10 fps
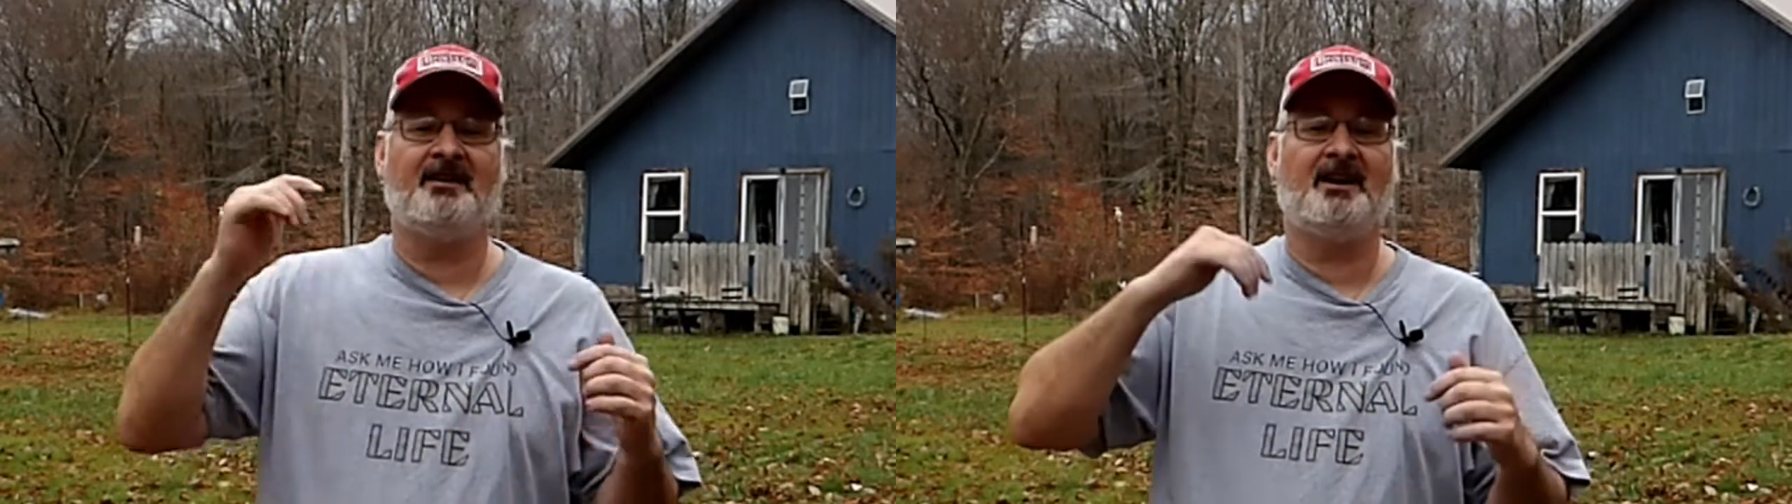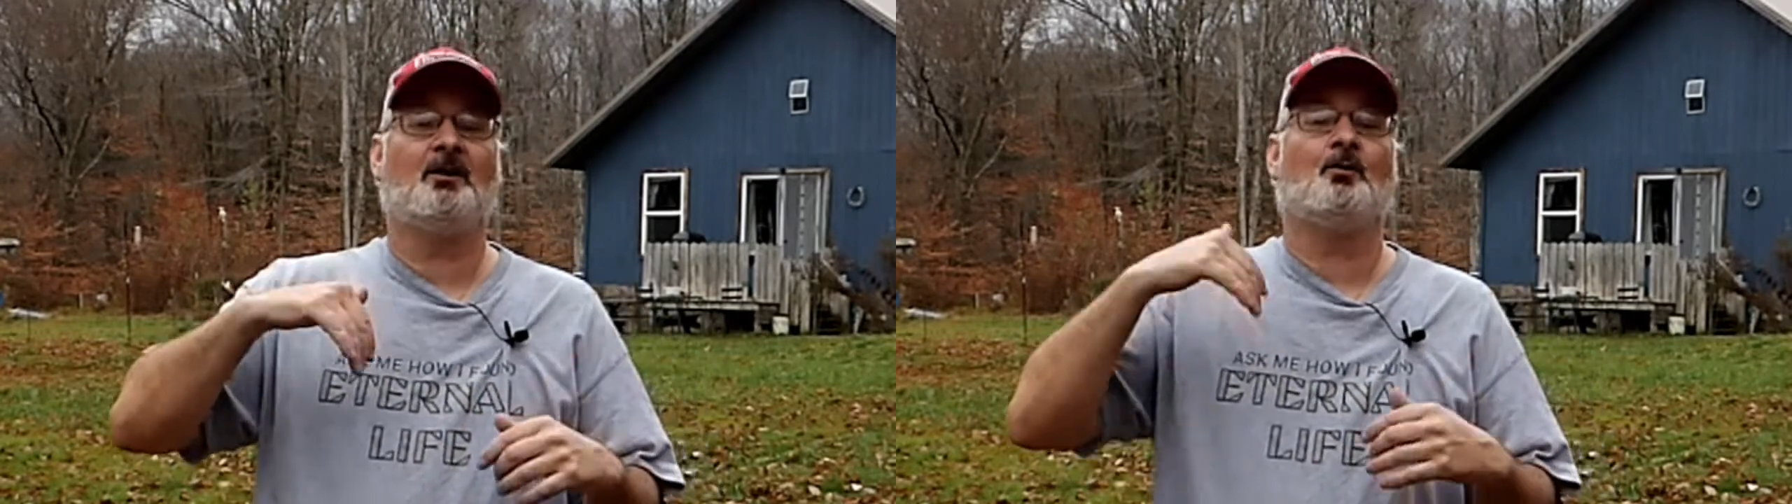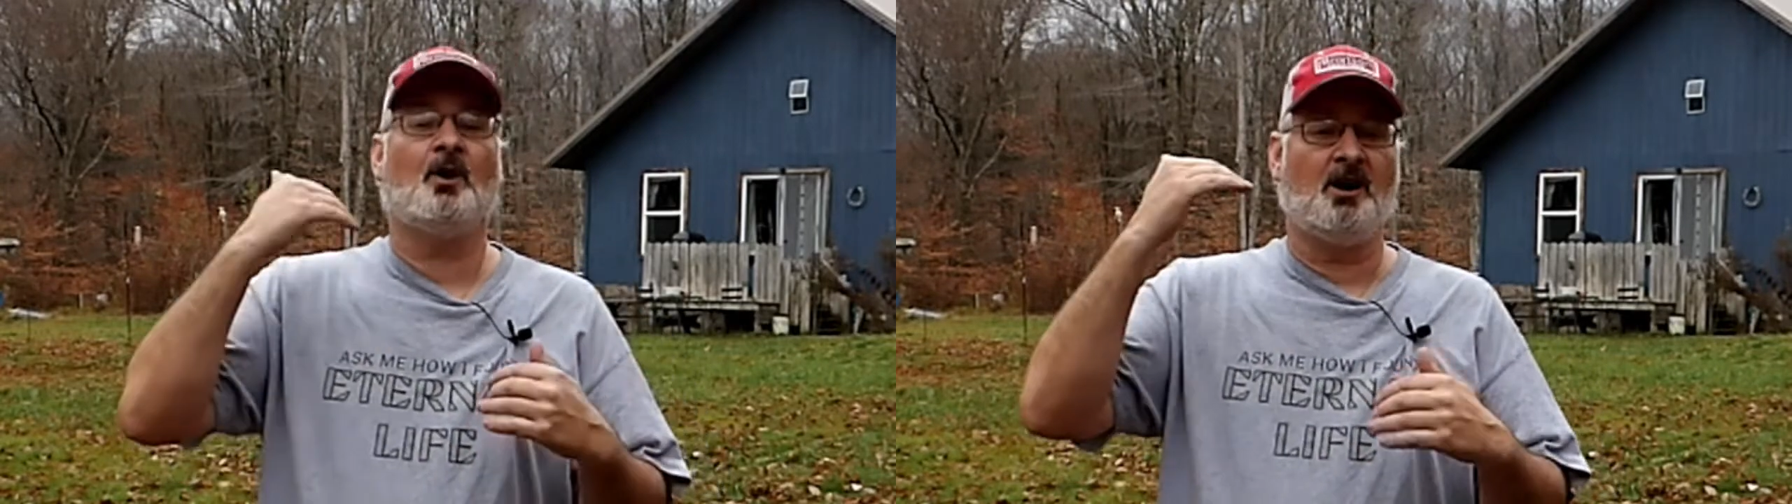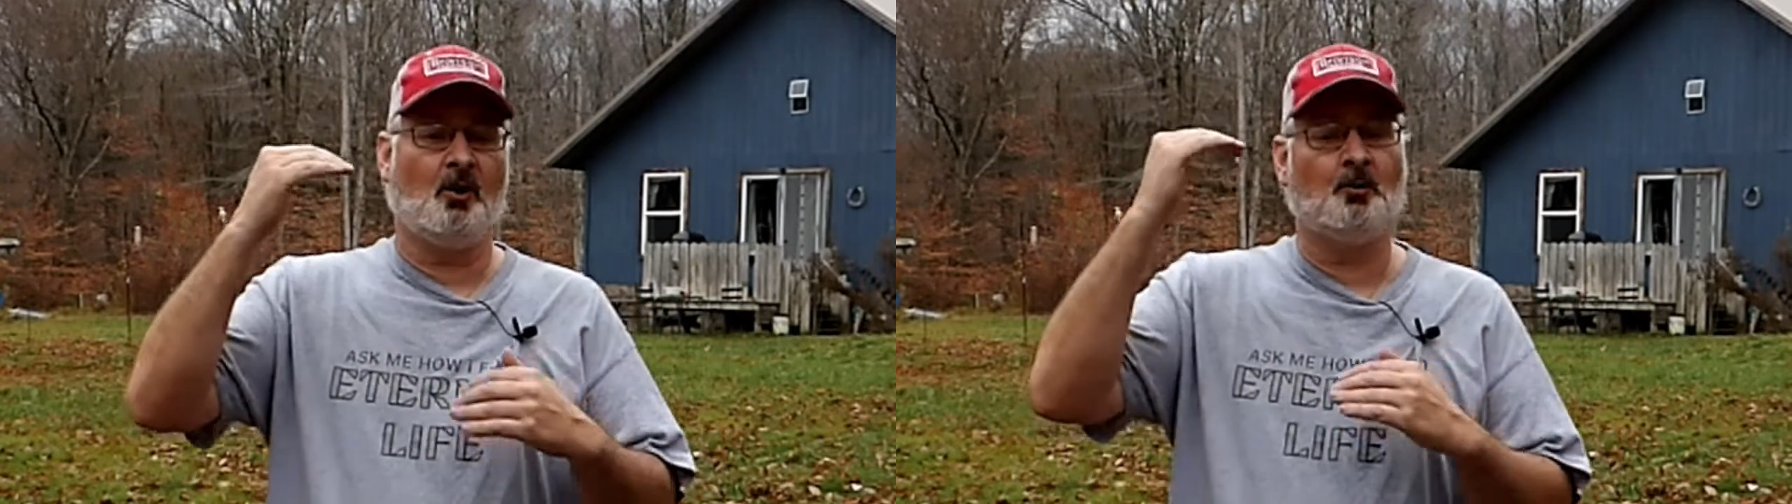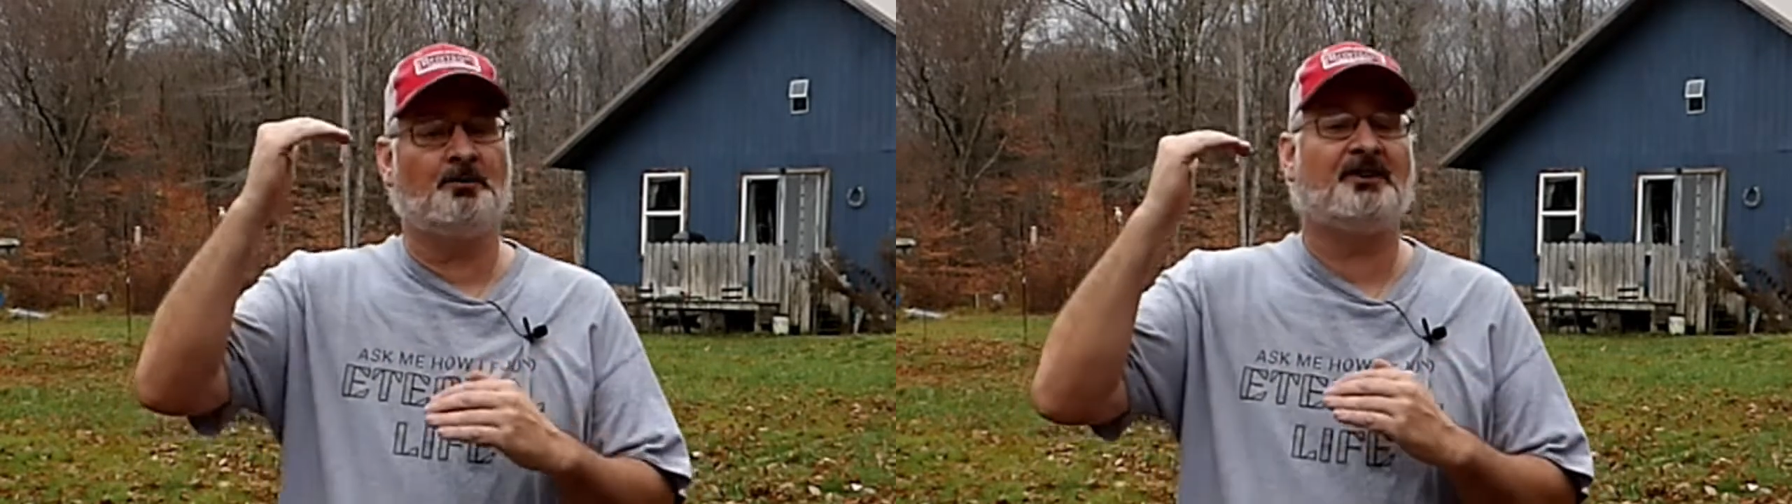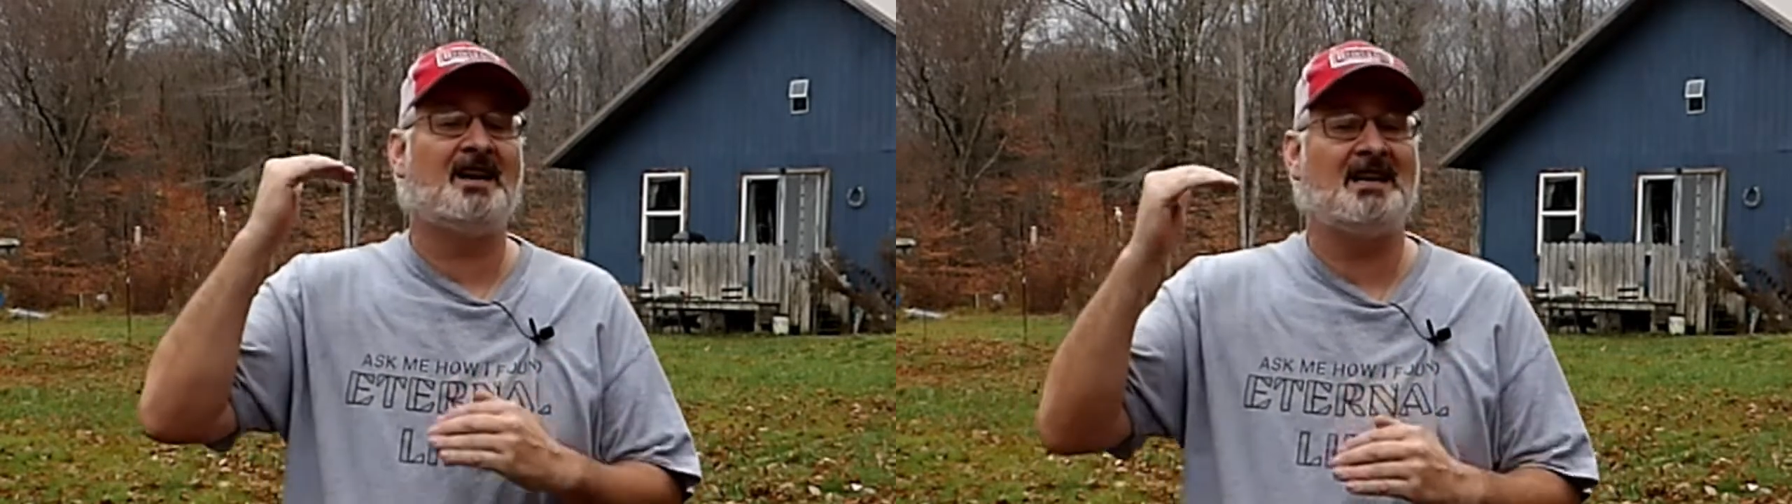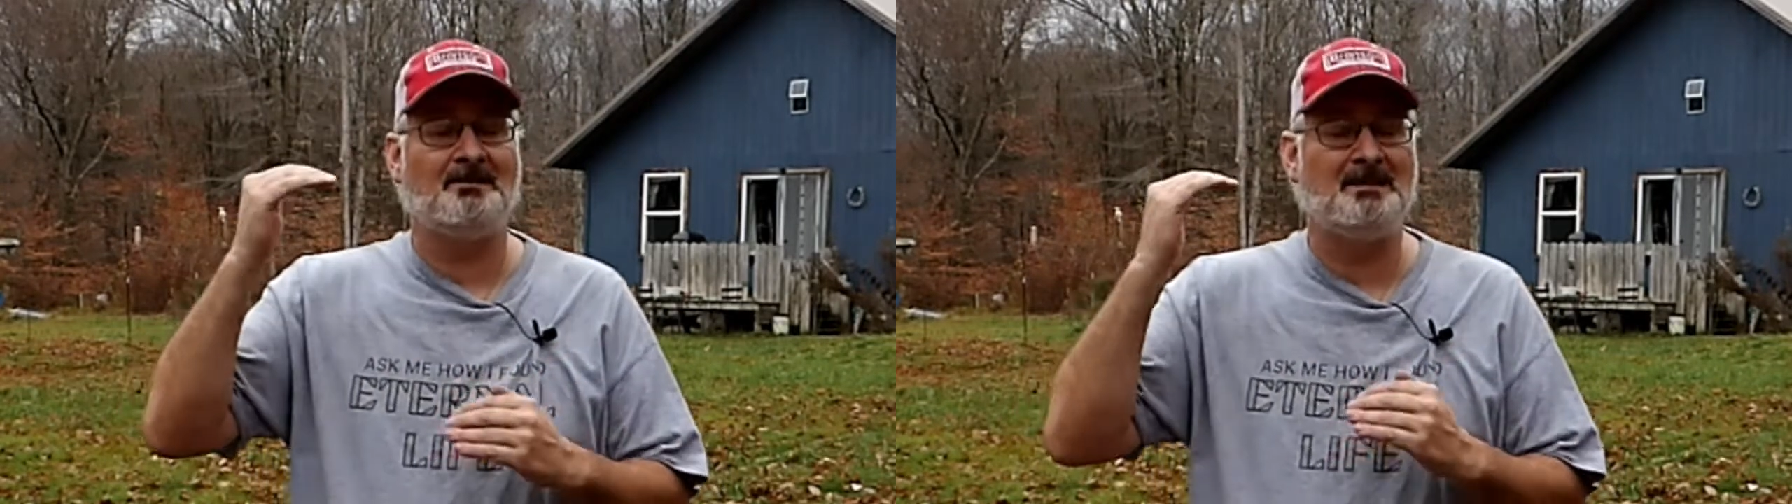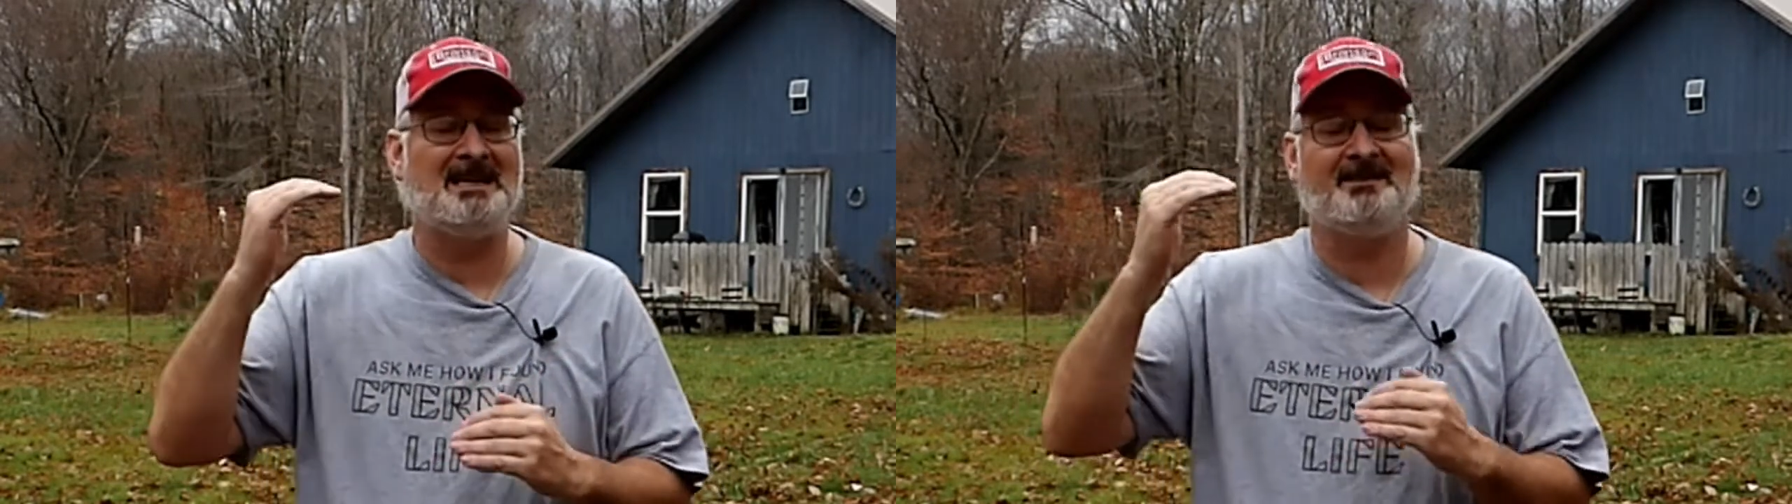their What
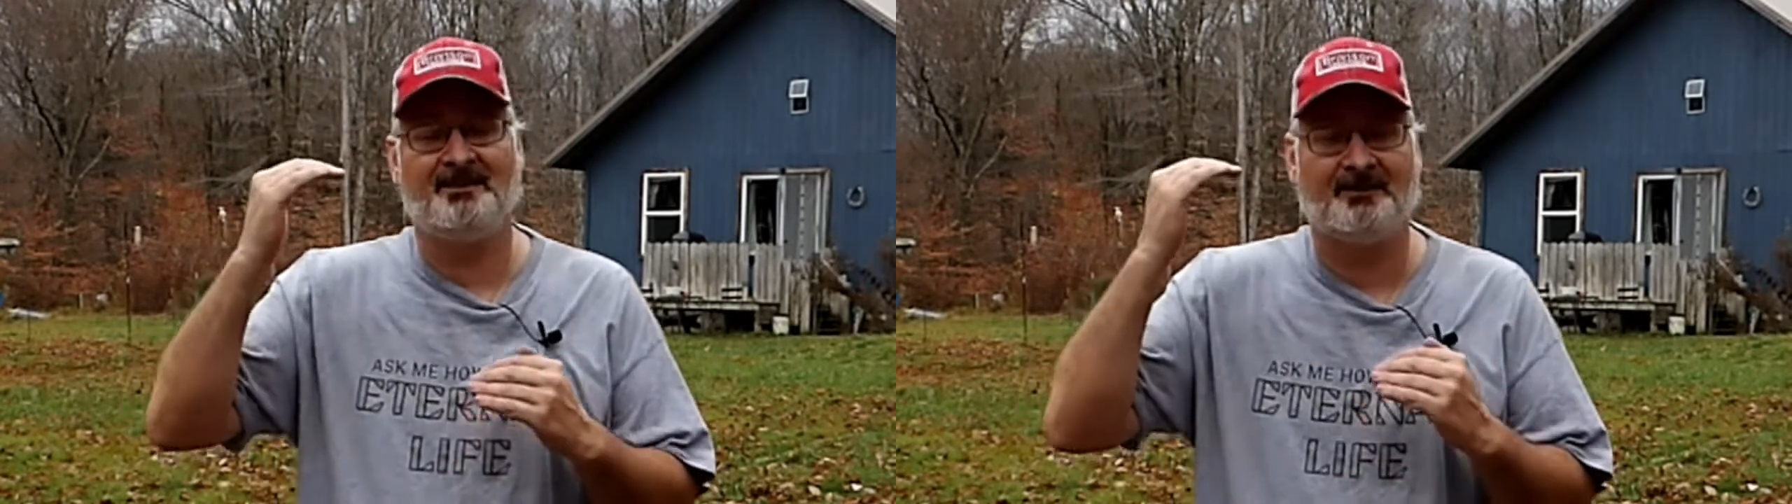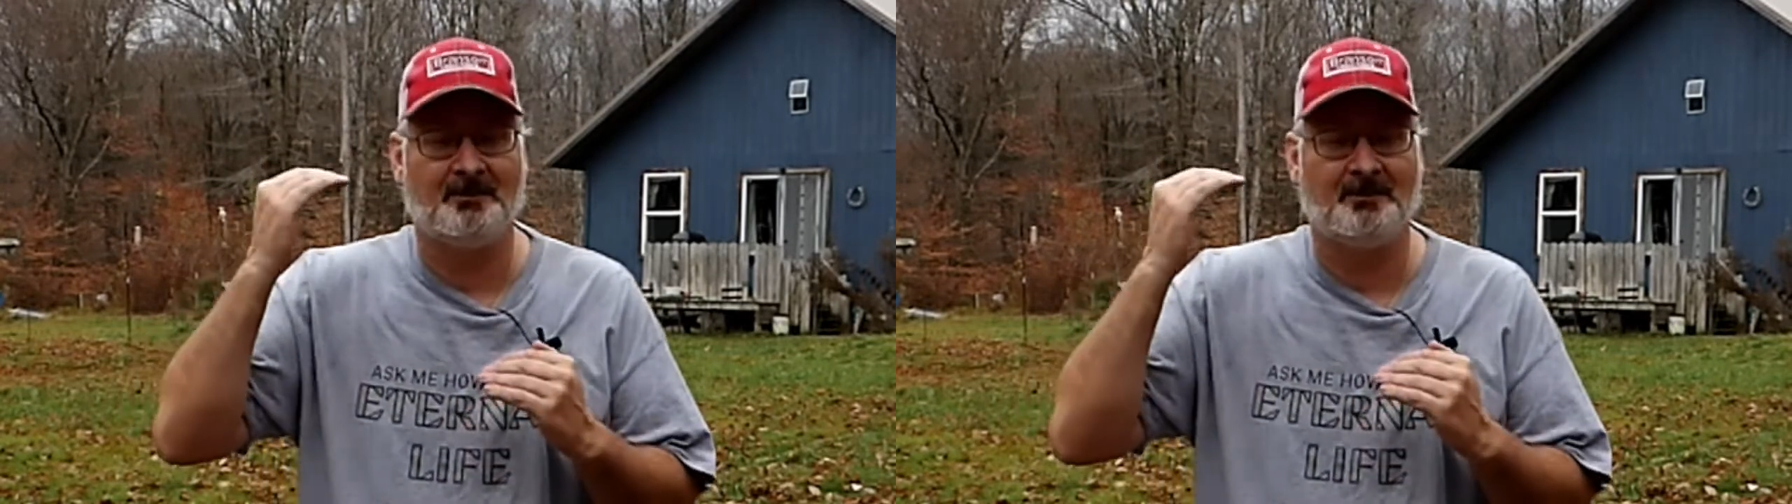Homesteading Means